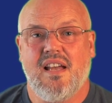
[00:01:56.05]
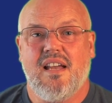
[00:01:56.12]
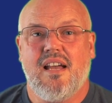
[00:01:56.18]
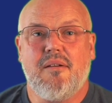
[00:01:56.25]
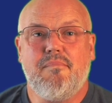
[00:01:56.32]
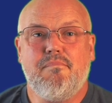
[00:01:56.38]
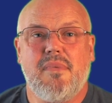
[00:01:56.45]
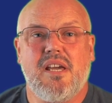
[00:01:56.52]

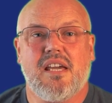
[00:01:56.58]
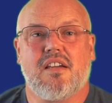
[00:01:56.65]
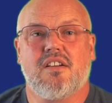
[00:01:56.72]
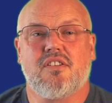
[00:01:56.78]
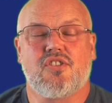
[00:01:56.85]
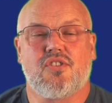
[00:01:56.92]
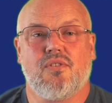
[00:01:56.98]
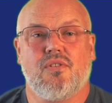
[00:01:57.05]
and making
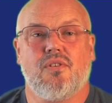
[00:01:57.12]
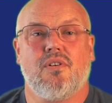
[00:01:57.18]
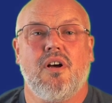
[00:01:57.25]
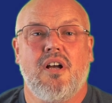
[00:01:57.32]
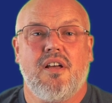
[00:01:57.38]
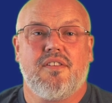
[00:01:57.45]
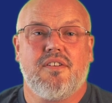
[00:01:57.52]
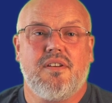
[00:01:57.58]
sure
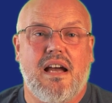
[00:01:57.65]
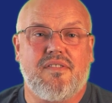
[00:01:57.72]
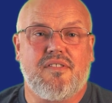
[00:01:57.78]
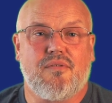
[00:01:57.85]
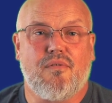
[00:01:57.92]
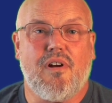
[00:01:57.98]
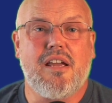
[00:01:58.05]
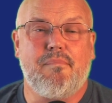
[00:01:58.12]
that you have the
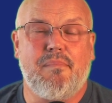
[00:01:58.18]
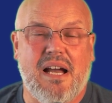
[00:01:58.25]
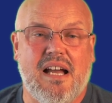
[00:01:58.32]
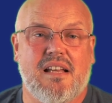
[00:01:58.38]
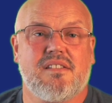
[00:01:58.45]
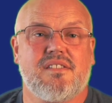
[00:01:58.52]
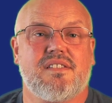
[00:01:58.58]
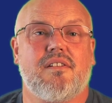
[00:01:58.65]
right
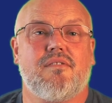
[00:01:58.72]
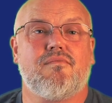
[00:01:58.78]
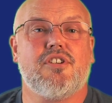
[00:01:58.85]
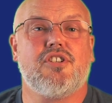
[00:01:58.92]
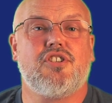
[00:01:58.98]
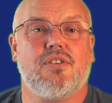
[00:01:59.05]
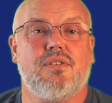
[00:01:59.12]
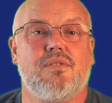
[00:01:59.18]
patterns that
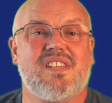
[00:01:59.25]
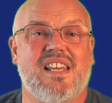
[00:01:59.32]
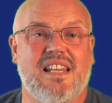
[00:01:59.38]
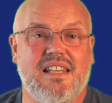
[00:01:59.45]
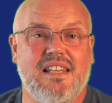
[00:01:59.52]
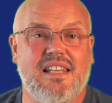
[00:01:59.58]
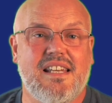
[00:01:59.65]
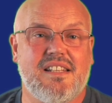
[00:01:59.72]
reduce
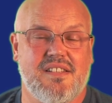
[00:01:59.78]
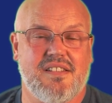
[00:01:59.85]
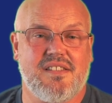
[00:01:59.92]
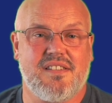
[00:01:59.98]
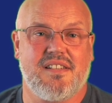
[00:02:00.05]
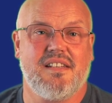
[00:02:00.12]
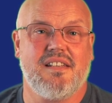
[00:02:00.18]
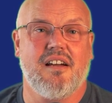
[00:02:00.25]

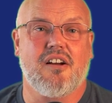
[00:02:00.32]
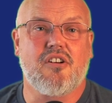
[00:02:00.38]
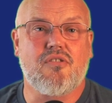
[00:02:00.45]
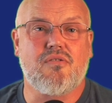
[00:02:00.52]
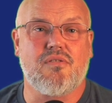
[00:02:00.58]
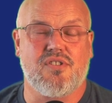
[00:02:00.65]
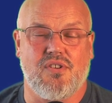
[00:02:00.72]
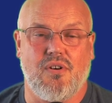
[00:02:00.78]
latency
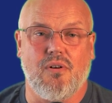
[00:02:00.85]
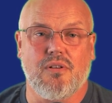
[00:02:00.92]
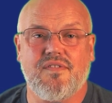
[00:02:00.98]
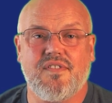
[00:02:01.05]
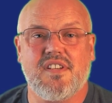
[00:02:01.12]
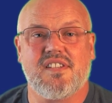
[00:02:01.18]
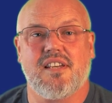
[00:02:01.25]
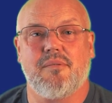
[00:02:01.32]
across all of
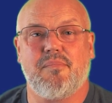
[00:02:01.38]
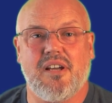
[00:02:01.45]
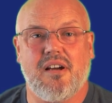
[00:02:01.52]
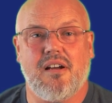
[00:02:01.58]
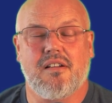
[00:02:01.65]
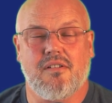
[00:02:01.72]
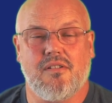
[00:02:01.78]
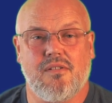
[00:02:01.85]
these API
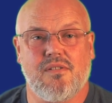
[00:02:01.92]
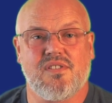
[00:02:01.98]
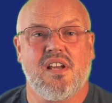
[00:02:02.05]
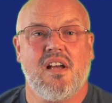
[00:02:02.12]
calls,